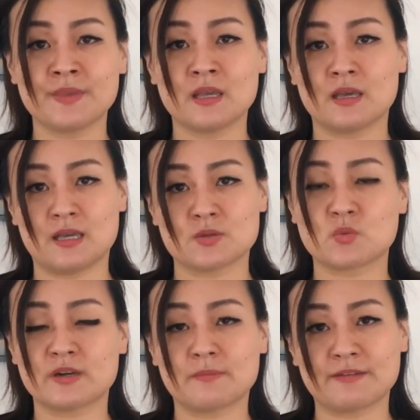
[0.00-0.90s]
as one
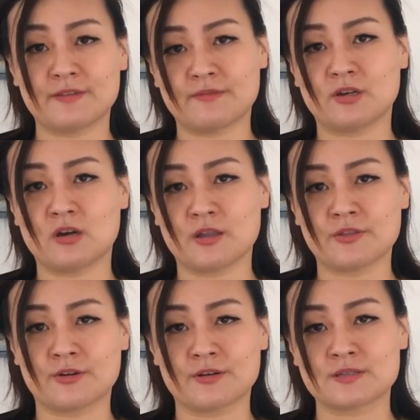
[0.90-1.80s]
of my favorite
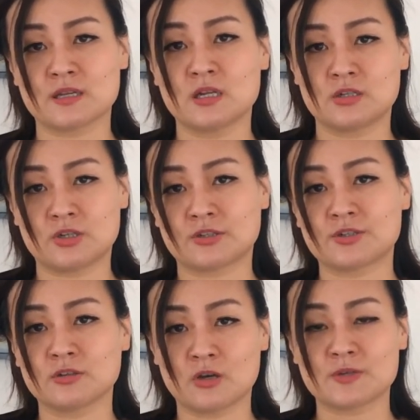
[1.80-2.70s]
authors, Dr.
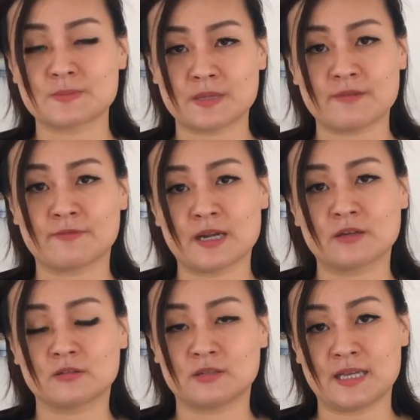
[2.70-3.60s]
Lois
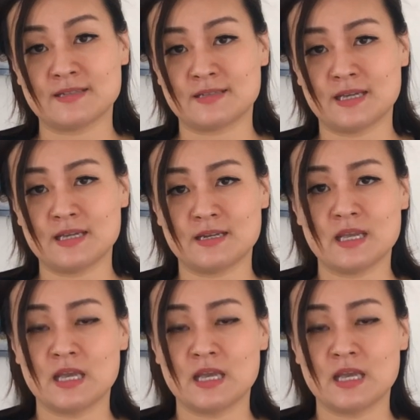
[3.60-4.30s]
Frankel, has said.